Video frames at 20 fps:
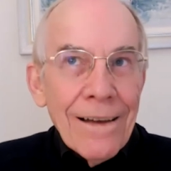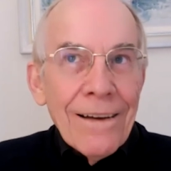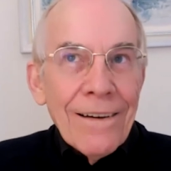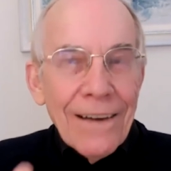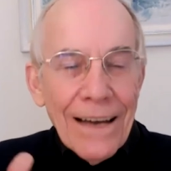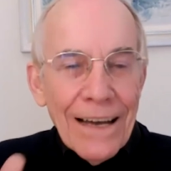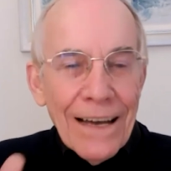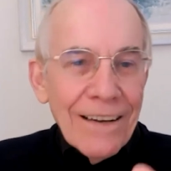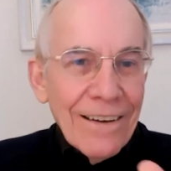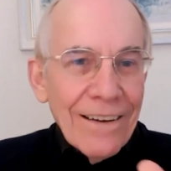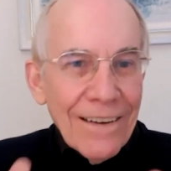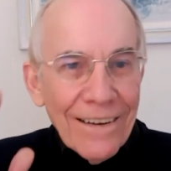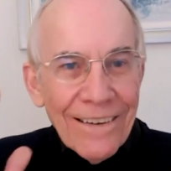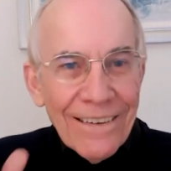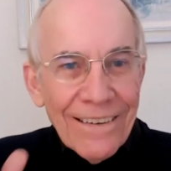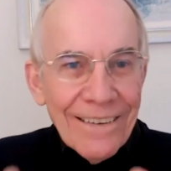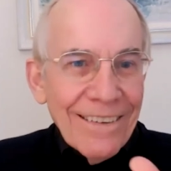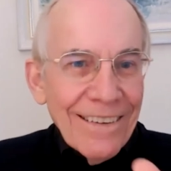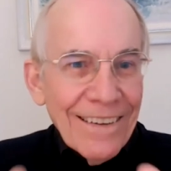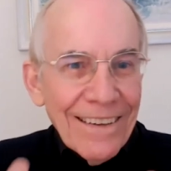hang
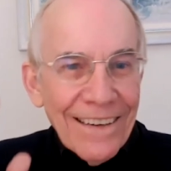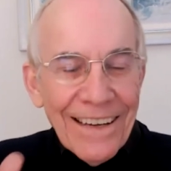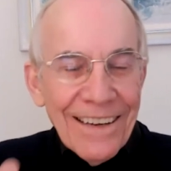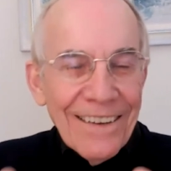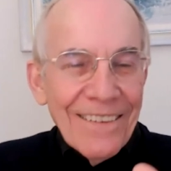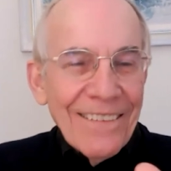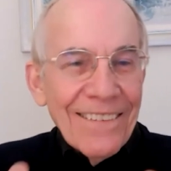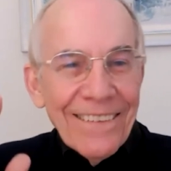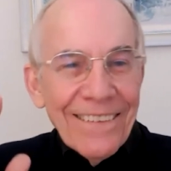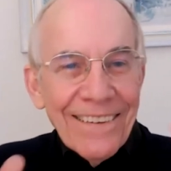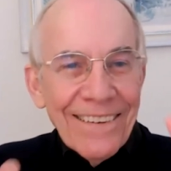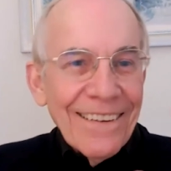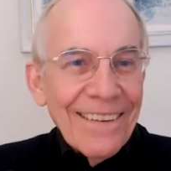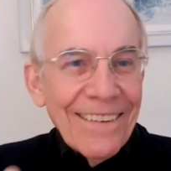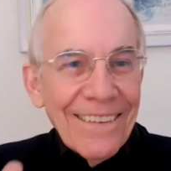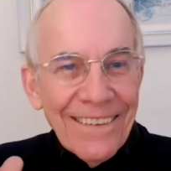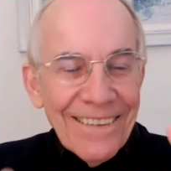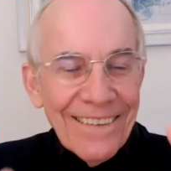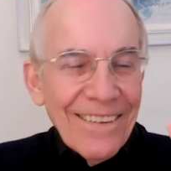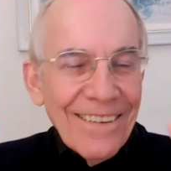on, you know, yes.